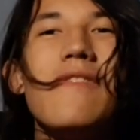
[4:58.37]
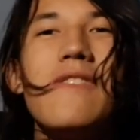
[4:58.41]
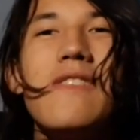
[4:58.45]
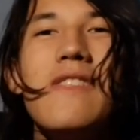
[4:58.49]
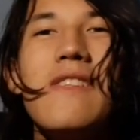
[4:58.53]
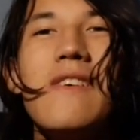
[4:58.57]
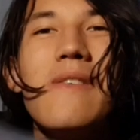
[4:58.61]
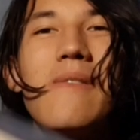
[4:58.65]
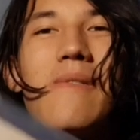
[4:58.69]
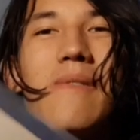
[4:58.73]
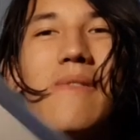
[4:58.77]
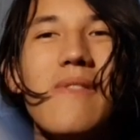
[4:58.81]
and
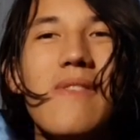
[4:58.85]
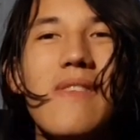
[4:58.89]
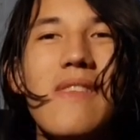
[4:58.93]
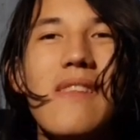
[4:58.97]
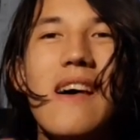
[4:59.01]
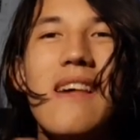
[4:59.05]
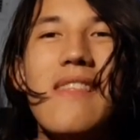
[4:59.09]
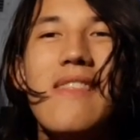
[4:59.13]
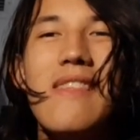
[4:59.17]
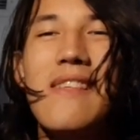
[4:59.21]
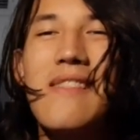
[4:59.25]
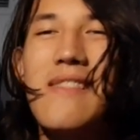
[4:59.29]
then
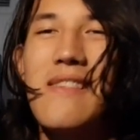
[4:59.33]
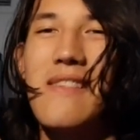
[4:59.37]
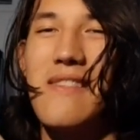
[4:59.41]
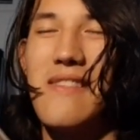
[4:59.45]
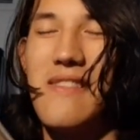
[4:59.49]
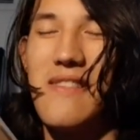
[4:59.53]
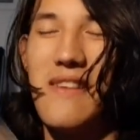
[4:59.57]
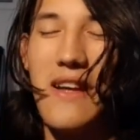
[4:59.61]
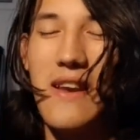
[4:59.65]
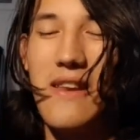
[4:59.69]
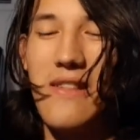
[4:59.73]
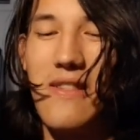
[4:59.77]
I think this
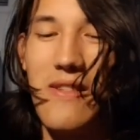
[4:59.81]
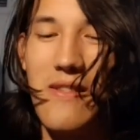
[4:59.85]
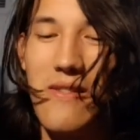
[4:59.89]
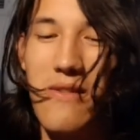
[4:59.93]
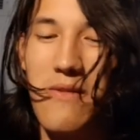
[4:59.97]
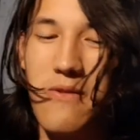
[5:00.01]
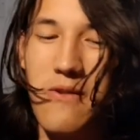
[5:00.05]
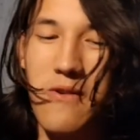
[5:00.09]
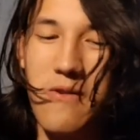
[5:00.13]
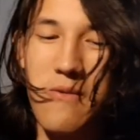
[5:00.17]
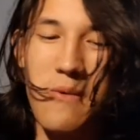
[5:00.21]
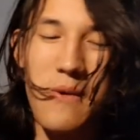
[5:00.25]
is honestly the
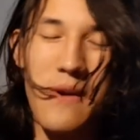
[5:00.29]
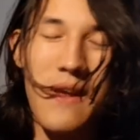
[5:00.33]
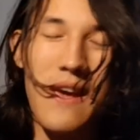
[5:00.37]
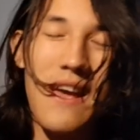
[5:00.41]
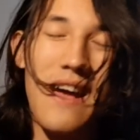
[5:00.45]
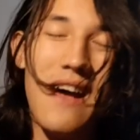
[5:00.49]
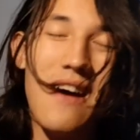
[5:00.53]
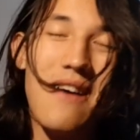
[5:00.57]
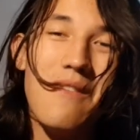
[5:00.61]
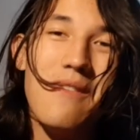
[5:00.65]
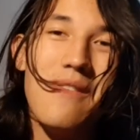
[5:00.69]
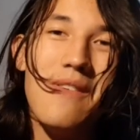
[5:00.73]
first one I
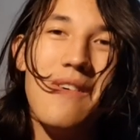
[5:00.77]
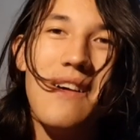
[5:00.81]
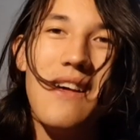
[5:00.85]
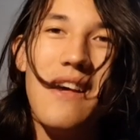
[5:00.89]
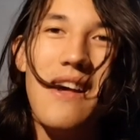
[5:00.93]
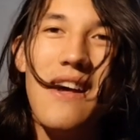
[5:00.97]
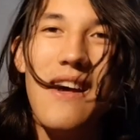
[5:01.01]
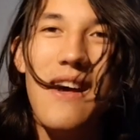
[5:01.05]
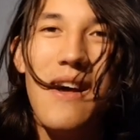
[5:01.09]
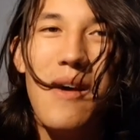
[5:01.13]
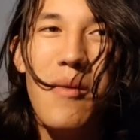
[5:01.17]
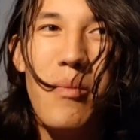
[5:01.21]
have.
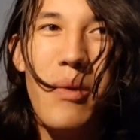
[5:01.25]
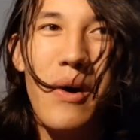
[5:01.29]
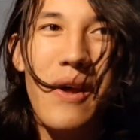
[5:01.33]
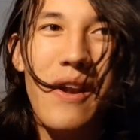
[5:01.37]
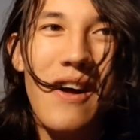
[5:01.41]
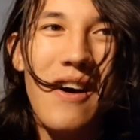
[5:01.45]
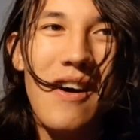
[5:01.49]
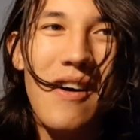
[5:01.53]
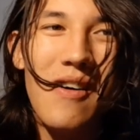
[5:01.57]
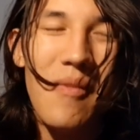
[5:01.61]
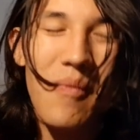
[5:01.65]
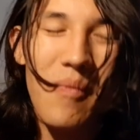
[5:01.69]
But
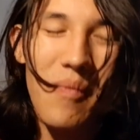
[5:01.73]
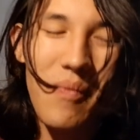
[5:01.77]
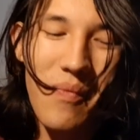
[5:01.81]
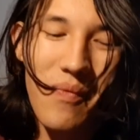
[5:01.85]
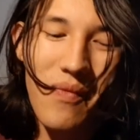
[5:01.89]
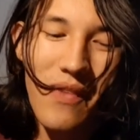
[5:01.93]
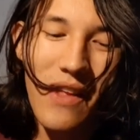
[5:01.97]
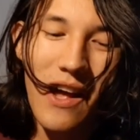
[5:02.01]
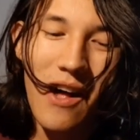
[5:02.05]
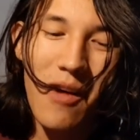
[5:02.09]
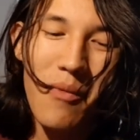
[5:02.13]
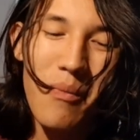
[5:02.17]

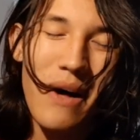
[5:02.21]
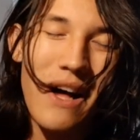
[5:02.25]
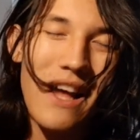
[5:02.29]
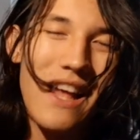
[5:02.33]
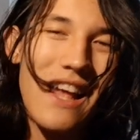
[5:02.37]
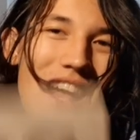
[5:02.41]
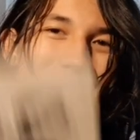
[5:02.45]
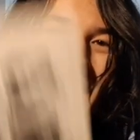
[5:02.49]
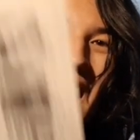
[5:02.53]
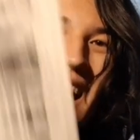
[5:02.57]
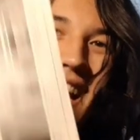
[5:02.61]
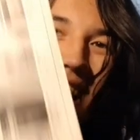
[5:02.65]
I'll
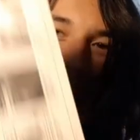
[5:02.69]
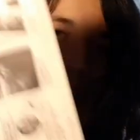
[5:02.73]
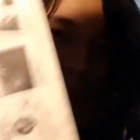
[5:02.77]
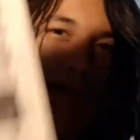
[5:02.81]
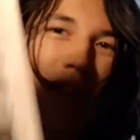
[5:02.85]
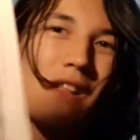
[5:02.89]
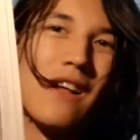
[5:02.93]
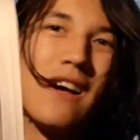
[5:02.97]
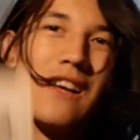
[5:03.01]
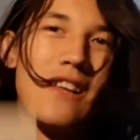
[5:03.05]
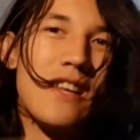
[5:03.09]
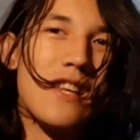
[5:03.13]
buy any
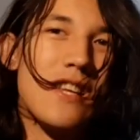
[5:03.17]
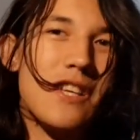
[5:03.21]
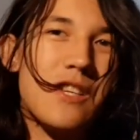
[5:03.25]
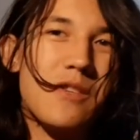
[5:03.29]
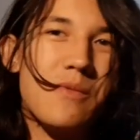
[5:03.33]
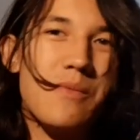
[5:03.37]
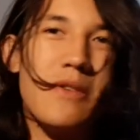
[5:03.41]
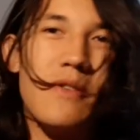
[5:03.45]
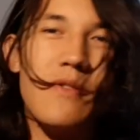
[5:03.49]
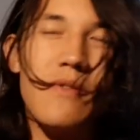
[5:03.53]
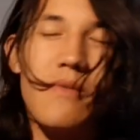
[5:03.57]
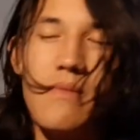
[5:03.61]
Flying
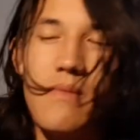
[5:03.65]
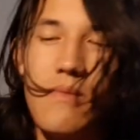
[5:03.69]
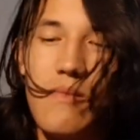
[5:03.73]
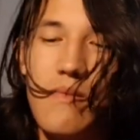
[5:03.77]
Dutchman